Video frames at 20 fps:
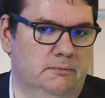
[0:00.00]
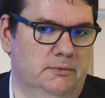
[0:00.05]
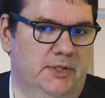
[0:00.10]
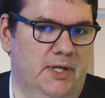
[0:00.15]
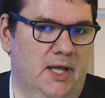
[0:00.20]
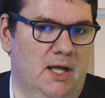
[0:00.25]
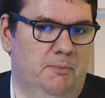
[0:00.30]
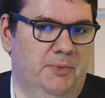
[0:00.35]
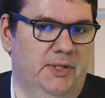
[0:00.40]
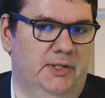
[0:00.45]

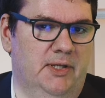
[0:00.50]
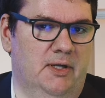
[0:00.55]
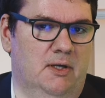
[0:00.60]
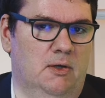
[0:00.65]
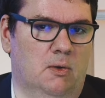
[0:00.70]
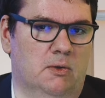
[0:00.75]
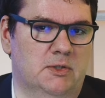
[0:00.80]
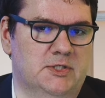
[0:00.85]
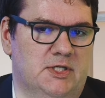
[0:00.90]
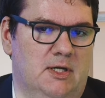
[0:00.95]
TLPT
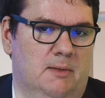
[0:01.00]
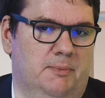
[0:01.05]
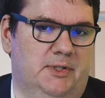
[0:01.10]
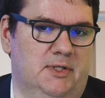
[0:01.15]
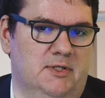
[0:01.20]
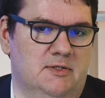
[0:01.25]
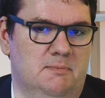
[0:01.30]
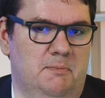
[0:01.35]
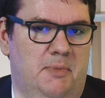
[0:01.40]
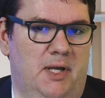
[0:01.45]
concept
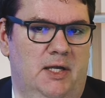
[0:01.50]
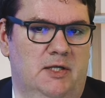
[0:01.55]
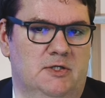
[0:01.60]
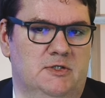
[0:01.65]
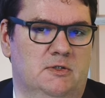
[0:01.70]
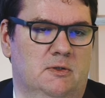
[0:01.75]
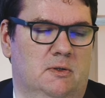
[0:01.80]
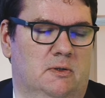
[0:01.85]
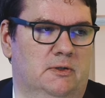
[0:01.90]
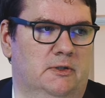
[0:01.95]
is
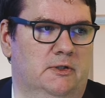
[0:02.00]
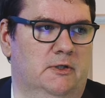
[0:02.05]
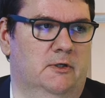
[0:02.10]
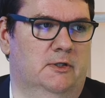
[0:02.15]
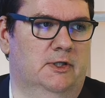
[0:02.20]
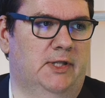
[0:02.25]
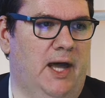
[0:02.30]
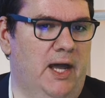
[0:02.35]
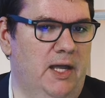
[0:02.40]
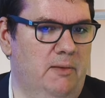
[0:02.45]
based on the
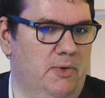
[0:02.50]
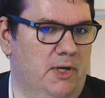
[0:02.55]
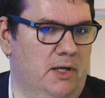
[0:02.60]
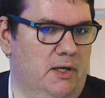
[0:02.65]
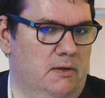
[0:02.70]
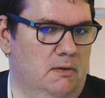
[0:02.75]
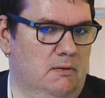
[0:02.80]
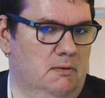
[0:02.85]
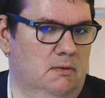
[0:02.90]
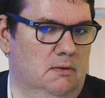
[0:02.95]

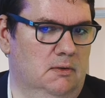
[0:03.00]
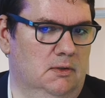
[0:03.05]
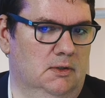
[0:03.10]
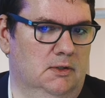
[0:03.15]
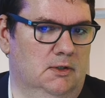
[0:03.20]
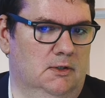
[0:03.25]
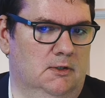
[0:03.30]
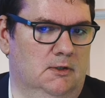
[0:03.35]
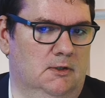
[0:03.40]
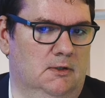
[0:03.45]
TIBER
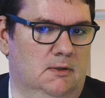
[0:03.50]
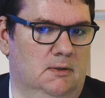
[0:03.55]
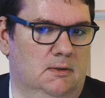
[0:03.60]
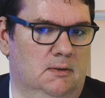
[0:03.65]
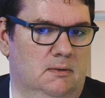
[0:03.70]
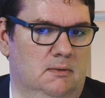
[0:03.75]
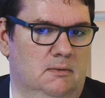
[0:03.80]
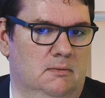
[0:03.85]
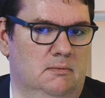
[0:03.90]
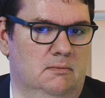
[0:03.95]

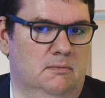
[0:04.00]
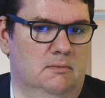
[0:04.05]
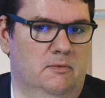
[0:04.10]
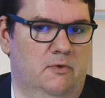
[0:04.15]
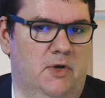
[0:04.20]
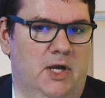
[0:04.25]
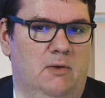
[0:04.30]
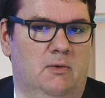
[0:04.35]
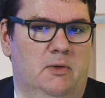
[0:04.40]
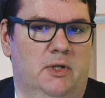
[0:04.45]

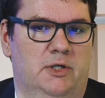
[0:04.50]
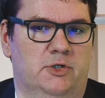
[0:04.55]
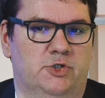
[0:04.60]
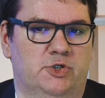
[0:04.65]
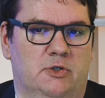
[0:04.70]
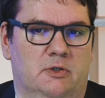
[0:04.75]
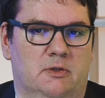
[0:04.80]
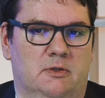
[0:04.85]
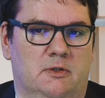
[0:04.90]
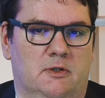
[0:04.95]

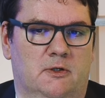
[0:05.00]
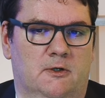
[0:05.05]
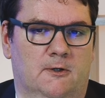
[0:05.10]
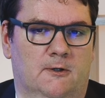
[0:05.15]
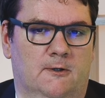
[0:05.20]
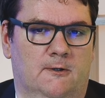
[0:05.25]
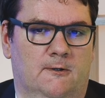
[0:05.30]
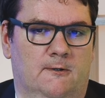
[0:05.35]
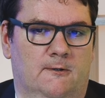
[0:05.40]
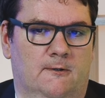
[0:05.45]
regulation
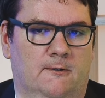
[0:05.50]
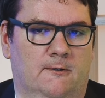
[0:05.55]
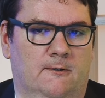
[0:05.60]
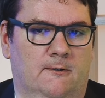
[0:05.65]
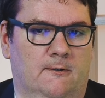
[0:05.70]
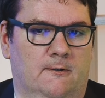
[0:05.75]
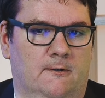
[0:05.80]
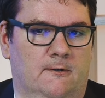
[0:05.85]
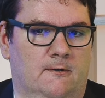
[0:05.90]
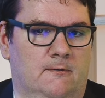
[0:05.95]

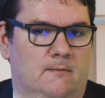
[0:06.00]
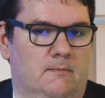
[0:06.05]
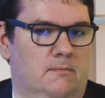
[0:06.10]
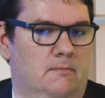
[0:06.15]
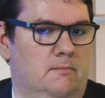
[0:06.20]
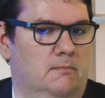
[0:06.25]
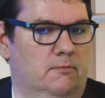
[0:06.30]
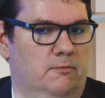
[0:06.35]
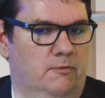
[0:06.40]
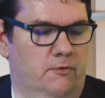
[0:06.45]

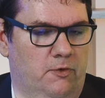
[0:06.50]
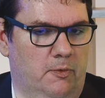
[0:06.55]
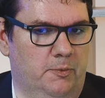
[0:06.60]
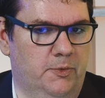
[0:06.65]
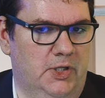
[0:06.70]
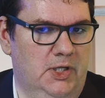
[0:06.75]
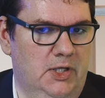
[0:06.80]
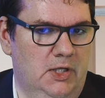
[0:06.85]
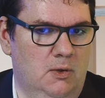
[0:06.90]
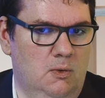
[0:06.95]
from
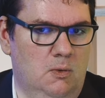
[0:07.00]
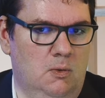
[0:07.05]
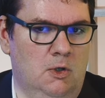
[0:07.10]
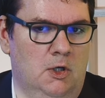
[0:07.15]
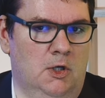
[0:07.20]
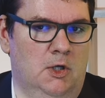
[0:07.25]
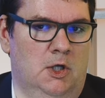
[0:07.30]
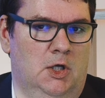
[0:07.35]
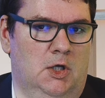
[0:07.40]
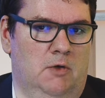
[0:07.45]
the EU,
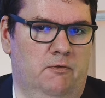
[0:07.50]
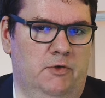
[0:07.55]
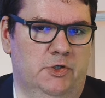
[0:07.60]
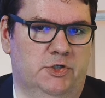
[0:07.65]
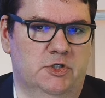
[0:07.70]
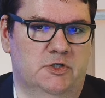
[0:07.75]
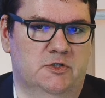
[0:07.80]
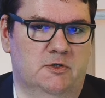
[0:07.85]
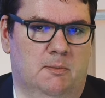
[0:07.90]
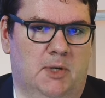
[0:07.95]

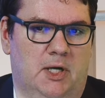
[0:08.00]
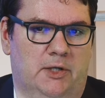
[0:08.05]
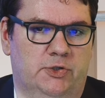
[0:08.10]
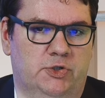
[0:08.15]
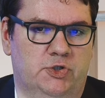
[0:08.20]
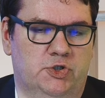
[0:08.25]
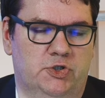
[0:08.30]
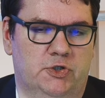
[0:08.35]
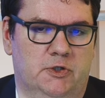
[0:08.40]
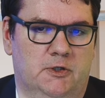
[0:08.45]
which is a
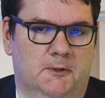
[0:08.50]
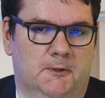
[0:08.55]
much